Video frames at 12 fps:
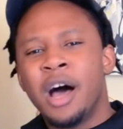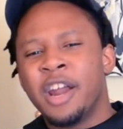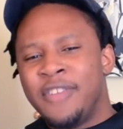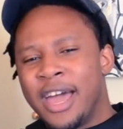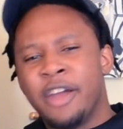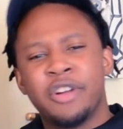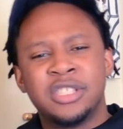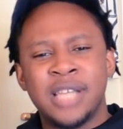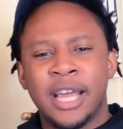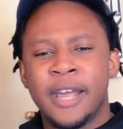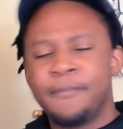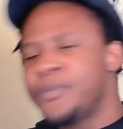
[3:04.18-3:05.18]
I'll get that here in a
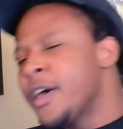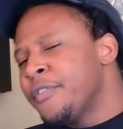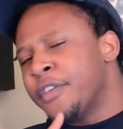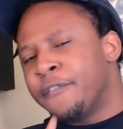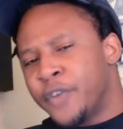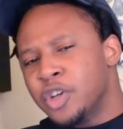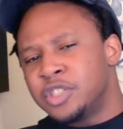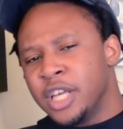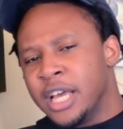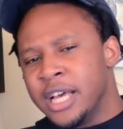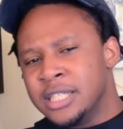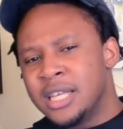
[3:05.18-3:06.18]
second. The first
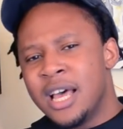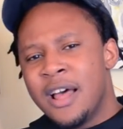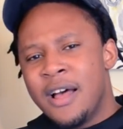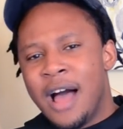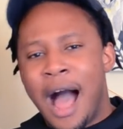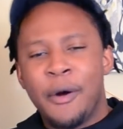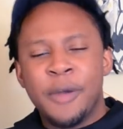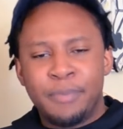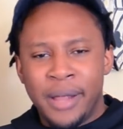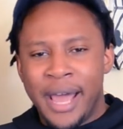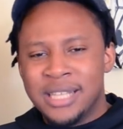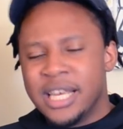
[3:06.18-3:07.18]
thing is how he
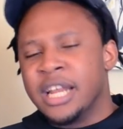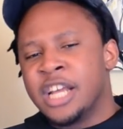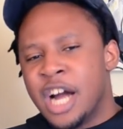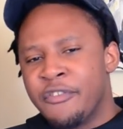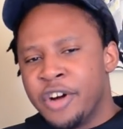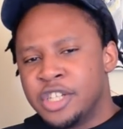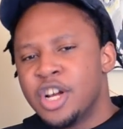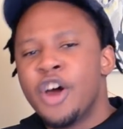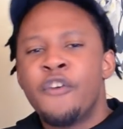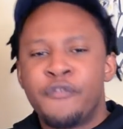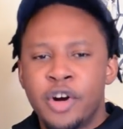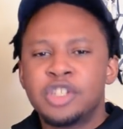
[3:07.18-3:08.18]
plays in coverage
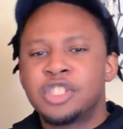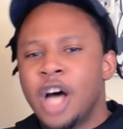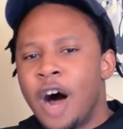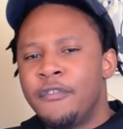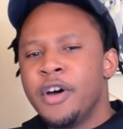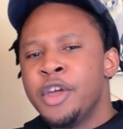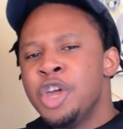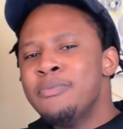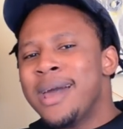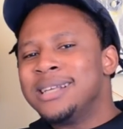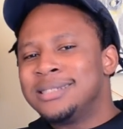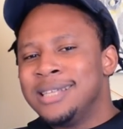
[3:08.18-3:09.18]
First off, you
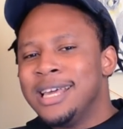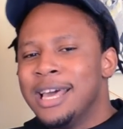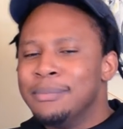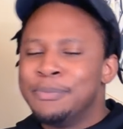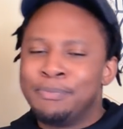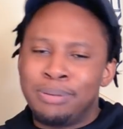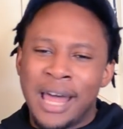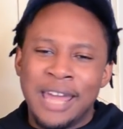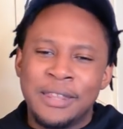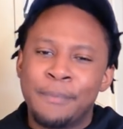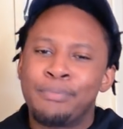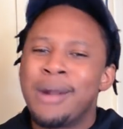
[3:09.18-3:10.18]
may see him play
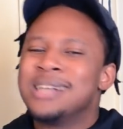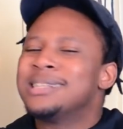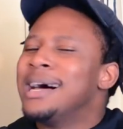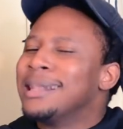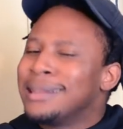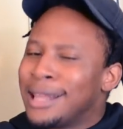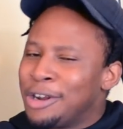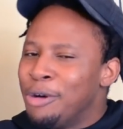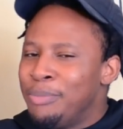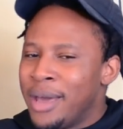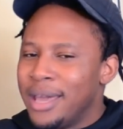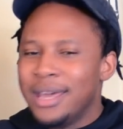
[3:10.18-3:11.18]
in the press a
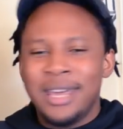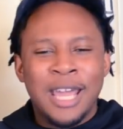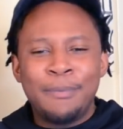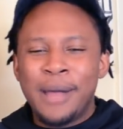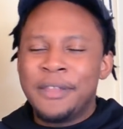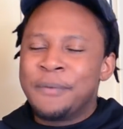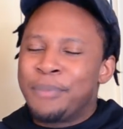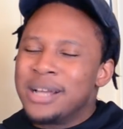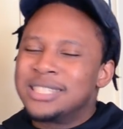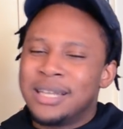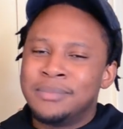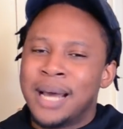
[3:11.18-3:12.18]
little bit. He played in the
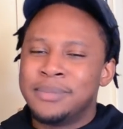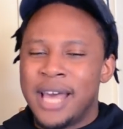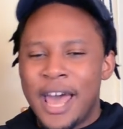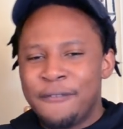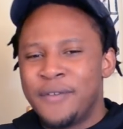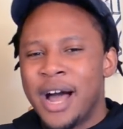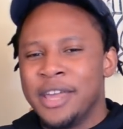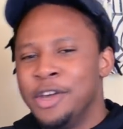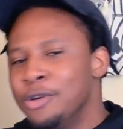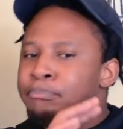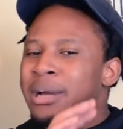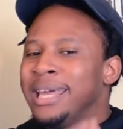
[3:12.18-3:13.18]
press sometimes at
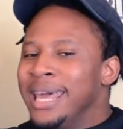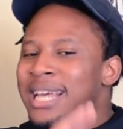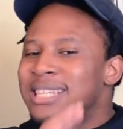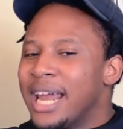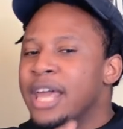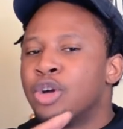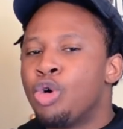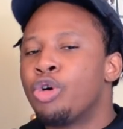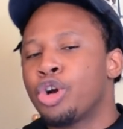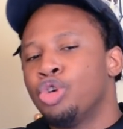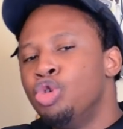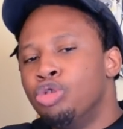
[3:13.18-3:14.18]
FIU, but he is not a
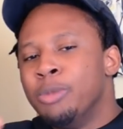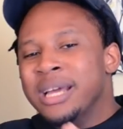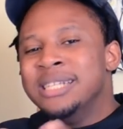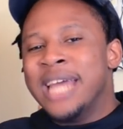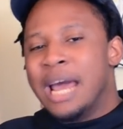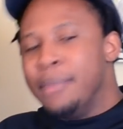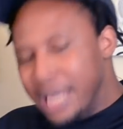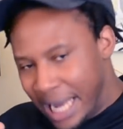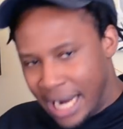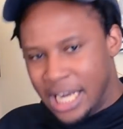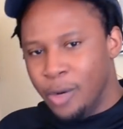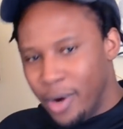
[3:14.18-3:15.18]
corner who will be jamming
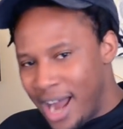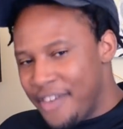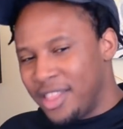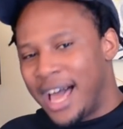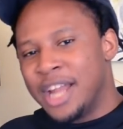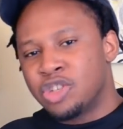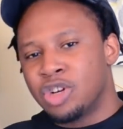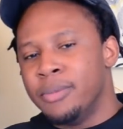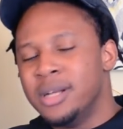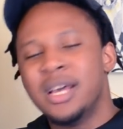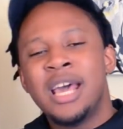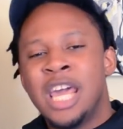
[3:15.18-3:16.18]
anyone at the line of
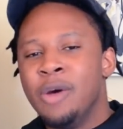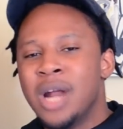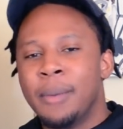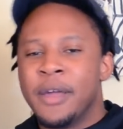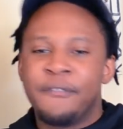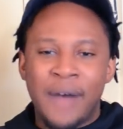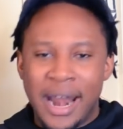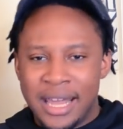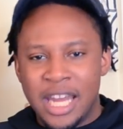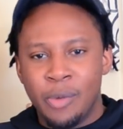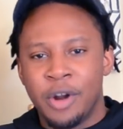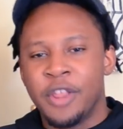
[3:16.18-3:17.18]
scrimmage. He will not be
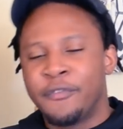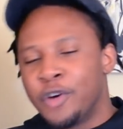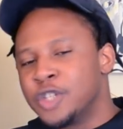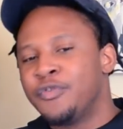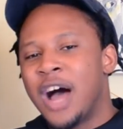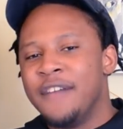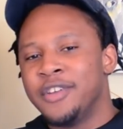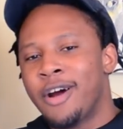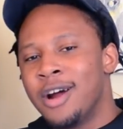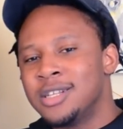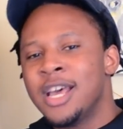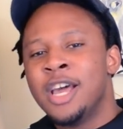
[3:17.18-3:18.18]
fighting anyone in the first five
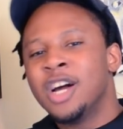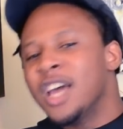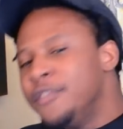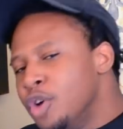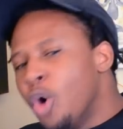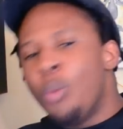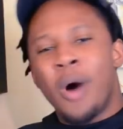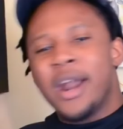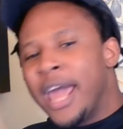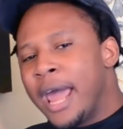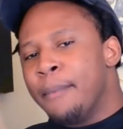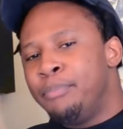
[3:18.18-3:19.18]
yards. He'll give you a one
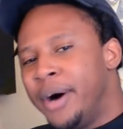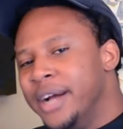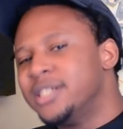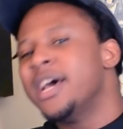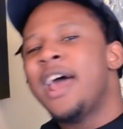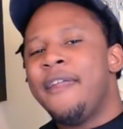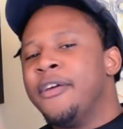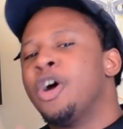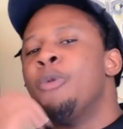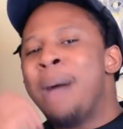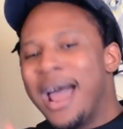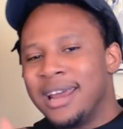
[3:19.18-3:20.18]
hand punch and then
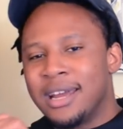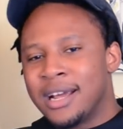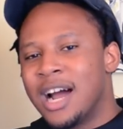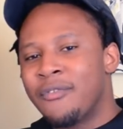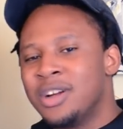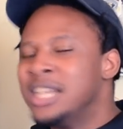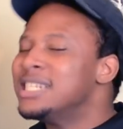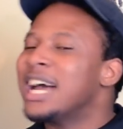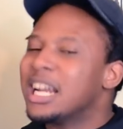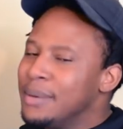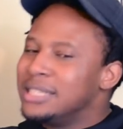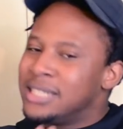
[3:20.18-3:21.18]
go back into coverage. He's
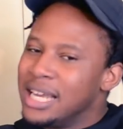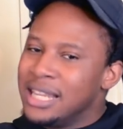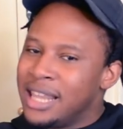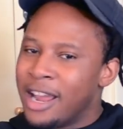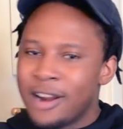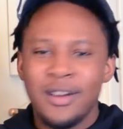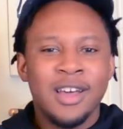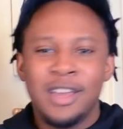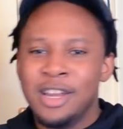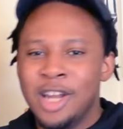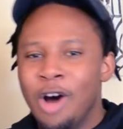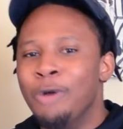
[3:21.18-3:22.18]
not going to be sitting there,
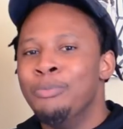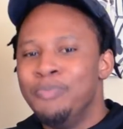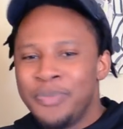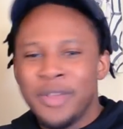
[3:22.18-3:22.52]
you know,